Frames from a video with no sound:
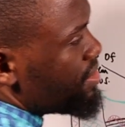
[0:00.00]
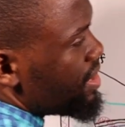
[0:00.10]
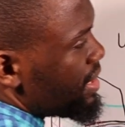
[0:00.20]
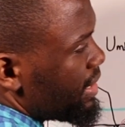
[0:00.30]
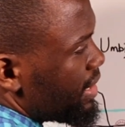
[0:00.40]

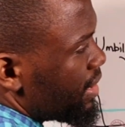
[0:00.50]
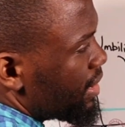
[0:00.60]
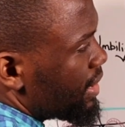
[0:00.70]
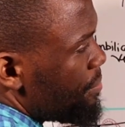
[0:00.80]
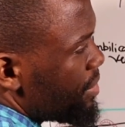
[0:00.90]
the
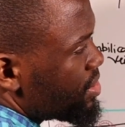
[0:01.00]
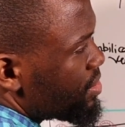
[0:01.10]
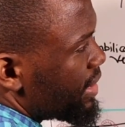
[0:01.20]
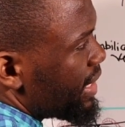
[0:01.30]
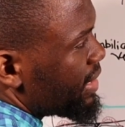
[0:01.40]
coming
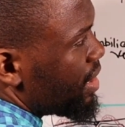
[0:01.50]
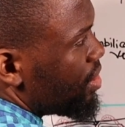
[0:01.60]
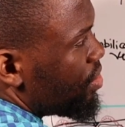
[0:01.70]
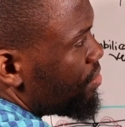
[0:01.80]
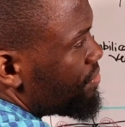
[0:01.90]

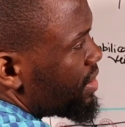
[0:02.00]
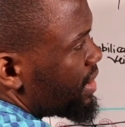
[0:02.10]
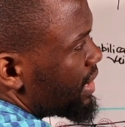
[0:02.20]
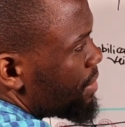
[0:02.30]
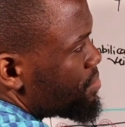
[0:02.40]
together of
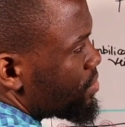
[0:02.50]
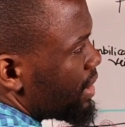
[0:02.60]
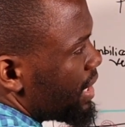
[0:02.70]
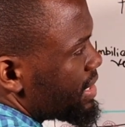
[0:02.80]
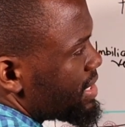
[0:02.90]
the
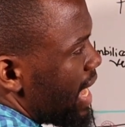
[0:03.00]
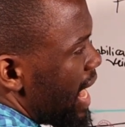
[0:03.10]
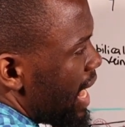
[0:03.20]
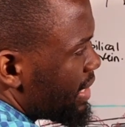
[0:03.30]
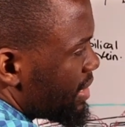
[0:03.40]
capsularis
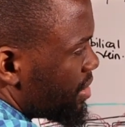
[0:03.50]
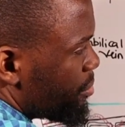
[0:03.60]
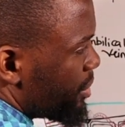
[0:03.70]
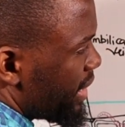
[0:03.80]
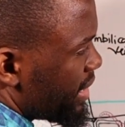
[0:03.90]
and
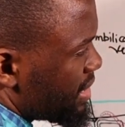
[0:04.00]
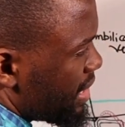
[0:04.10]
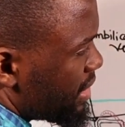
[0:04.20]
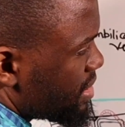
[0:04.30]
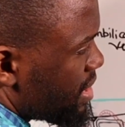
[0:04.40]
the
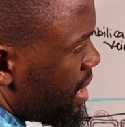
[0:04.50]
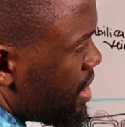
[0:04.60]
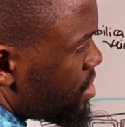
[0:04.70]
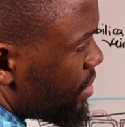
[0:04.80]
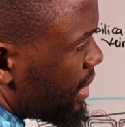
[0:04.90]
parietalis.
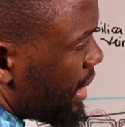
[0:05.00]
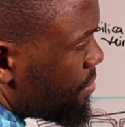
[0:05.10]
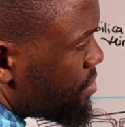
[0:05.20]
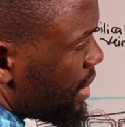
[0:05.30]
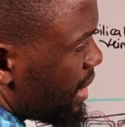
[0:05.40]
So the
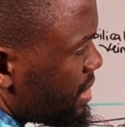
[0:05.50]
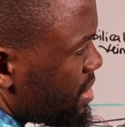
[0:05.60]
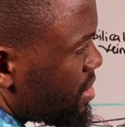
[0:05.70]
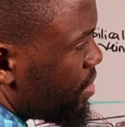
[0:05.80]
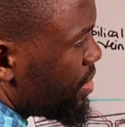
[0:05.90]

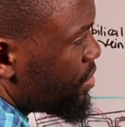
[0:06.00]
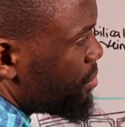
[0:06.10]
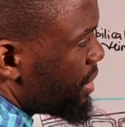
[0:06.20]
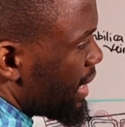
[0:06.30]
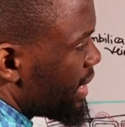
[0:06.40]
capsularis is going to
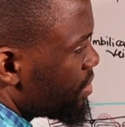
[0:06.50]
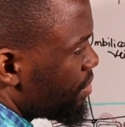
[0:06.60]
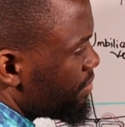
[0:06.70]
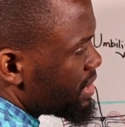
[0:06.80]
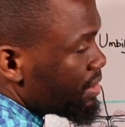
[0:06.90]
be lined
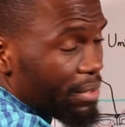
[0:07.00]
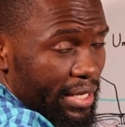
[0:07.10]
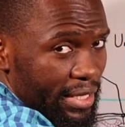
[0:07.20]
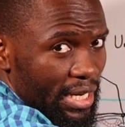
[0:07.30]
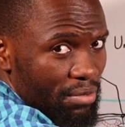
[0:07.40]
obviously
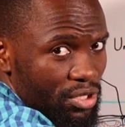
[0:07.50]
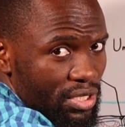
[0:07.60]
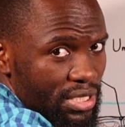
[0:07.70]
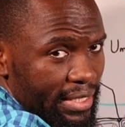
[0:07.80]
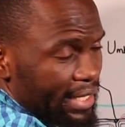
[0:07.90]
by the
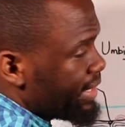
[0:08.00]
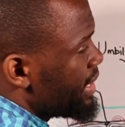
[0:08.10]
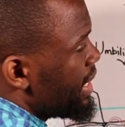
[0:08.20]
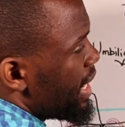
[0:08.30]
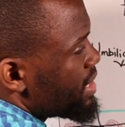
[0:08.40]
amniotic line.